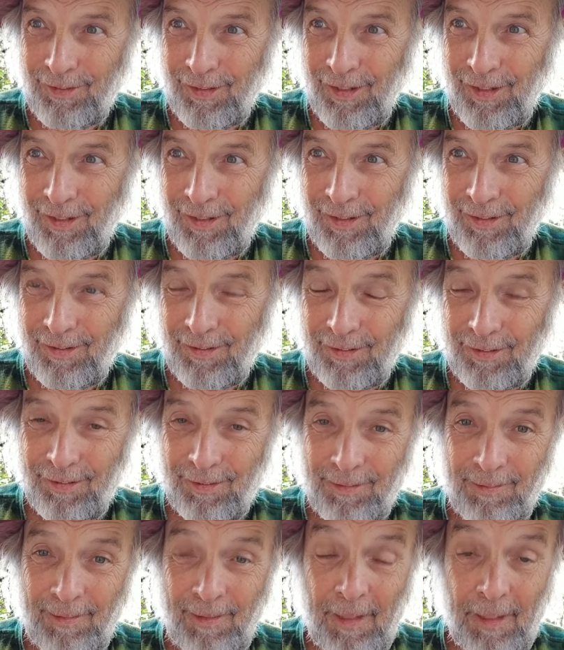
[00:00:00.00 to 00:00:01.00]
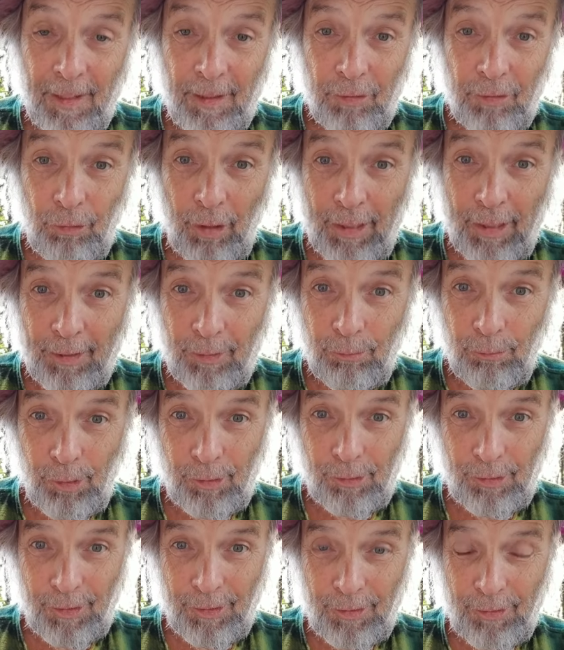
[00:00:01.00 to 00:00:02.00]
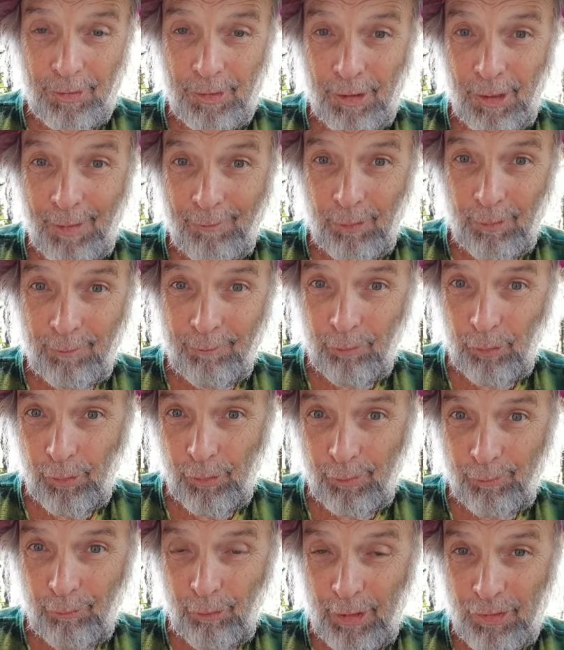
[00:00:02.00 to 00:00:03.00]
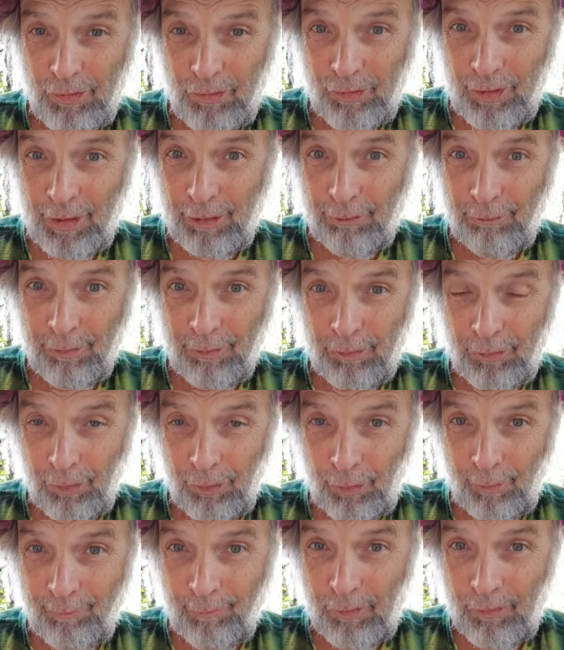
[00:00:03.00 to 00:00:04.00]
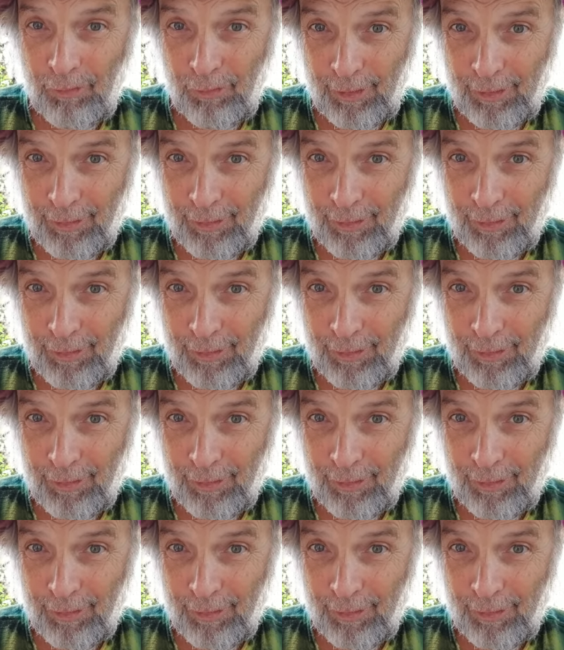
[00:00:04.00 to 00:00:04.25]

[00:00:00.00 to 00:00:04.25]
Yeah. Uh, dragon worked undercover for the French Secret Service